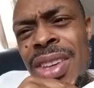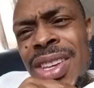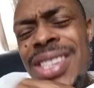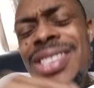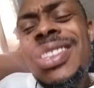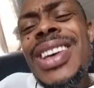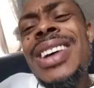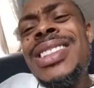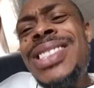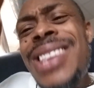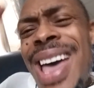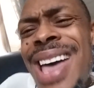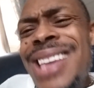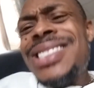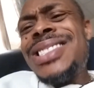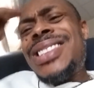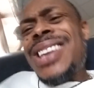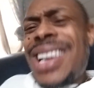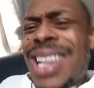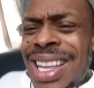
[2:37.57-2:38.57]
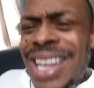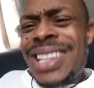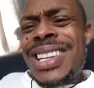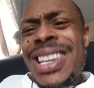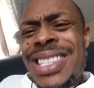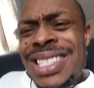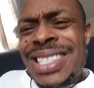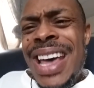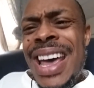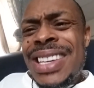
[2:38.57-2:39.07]
Statistically,
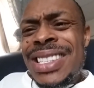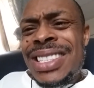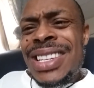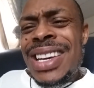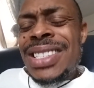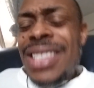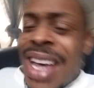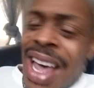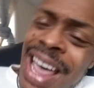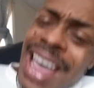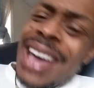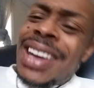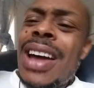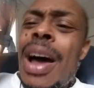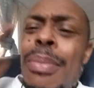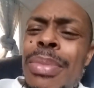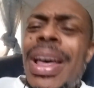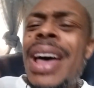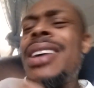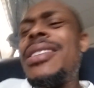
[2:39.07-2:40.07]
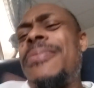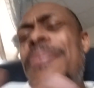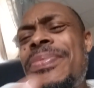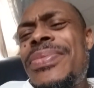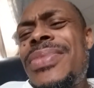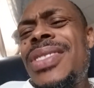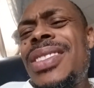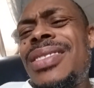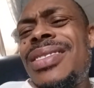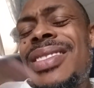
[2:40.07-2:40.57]
this says this, and I'm like,
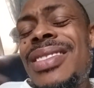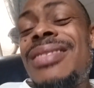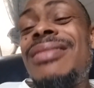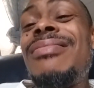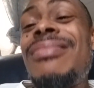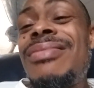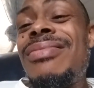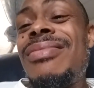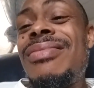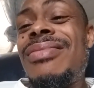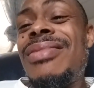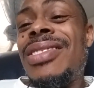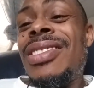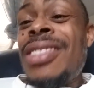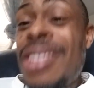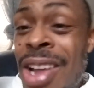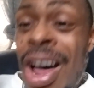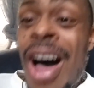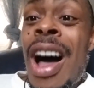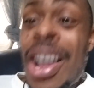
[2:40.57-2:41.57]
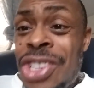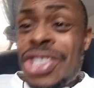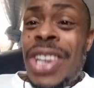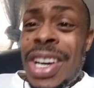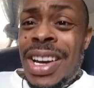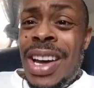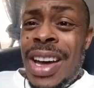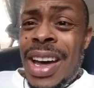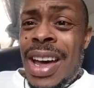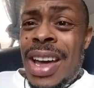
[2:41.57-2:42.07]

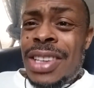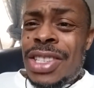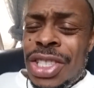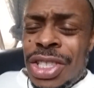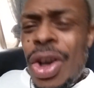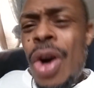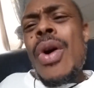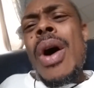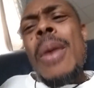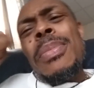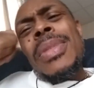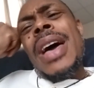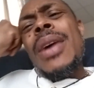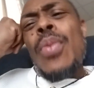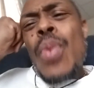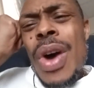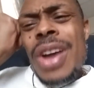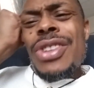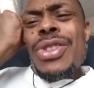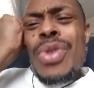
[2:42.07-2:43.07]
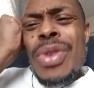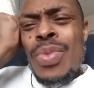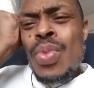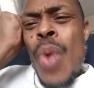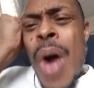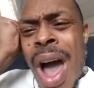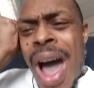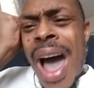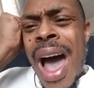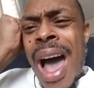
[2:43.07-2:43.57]
logic, okay? So I'm like
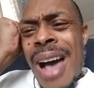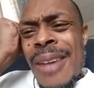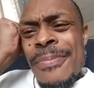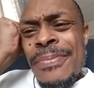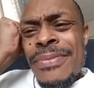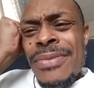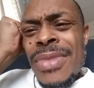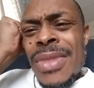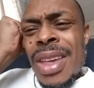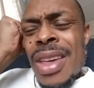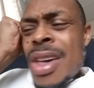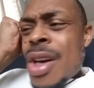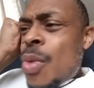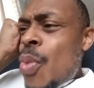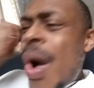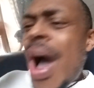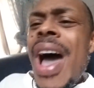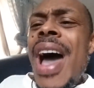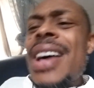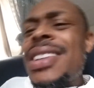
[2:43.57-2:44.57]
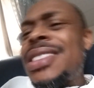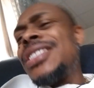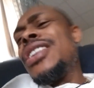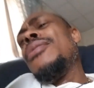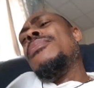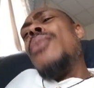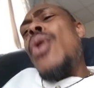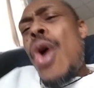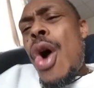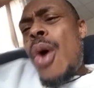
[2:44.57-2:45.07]
wondering why. Why is
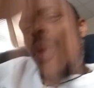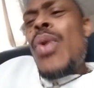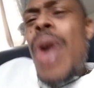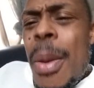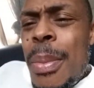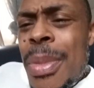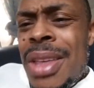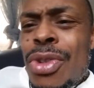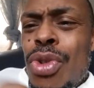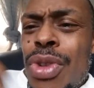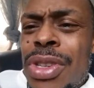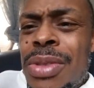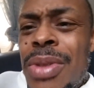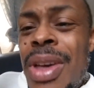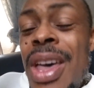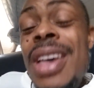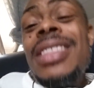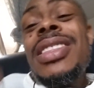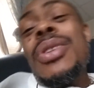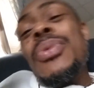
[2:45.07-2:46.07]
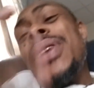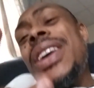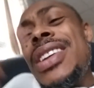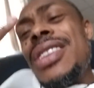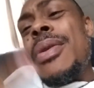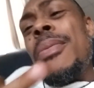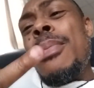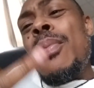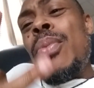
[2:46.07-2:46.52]
there more women who's three